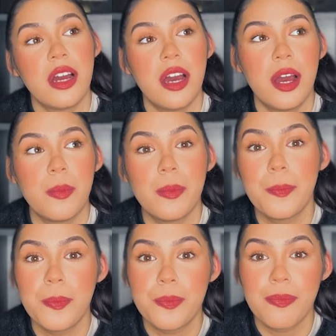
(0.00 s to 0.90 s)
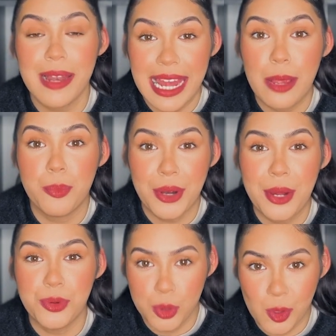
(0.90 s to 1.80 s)
Alexa, play
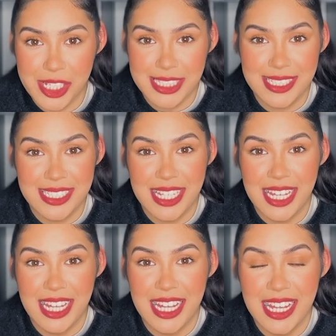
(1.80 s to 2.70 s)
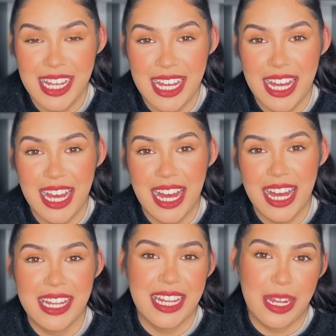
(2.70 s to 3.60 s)
brown noise.
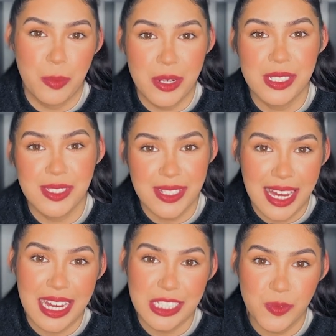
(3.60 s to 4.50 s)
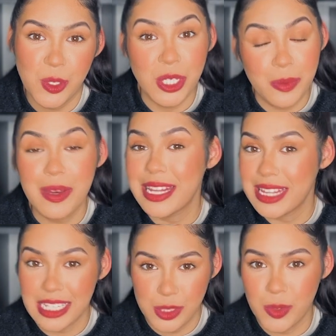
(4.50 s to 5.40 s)
And then I put it to the highest volume, and
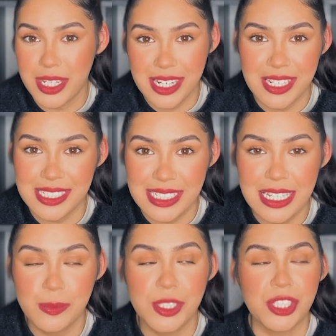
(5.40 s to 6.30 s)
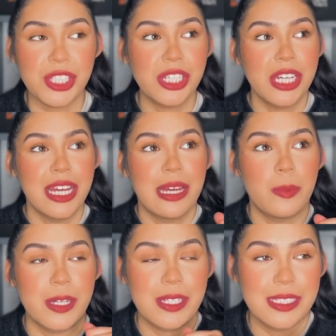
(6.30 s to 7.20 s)
that's what Nicholas sleeps to.
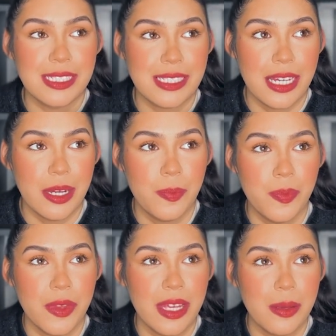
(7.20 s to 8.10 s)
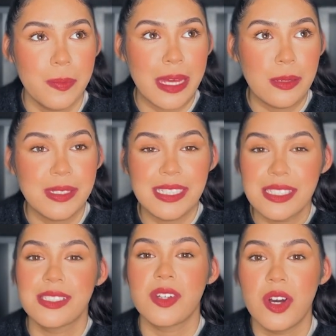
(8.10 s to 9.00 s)
Because babies
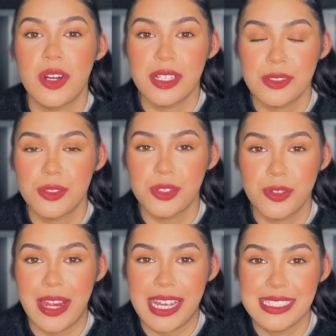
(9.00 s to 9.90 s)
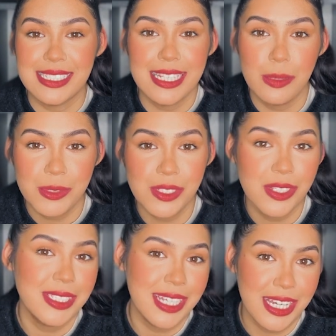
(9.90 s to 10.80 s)
start creating sleep
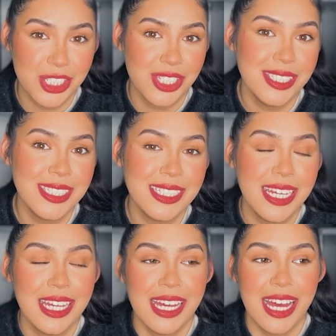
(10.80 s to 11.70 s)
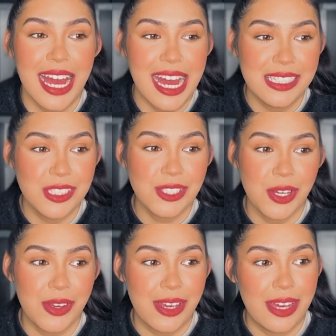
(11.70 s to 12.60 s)
associations. And
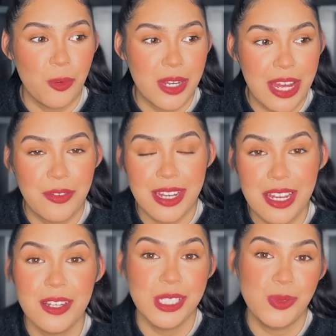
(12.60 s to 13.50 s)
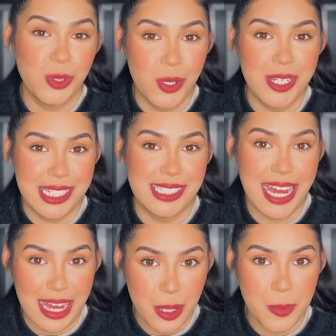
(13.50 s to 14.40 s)
so whenever Nicholas would go on his
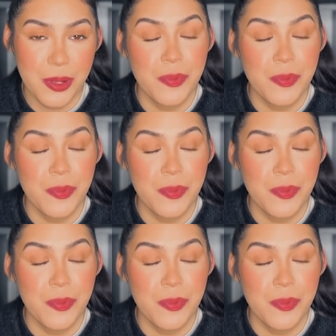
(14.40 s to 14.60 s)
nap,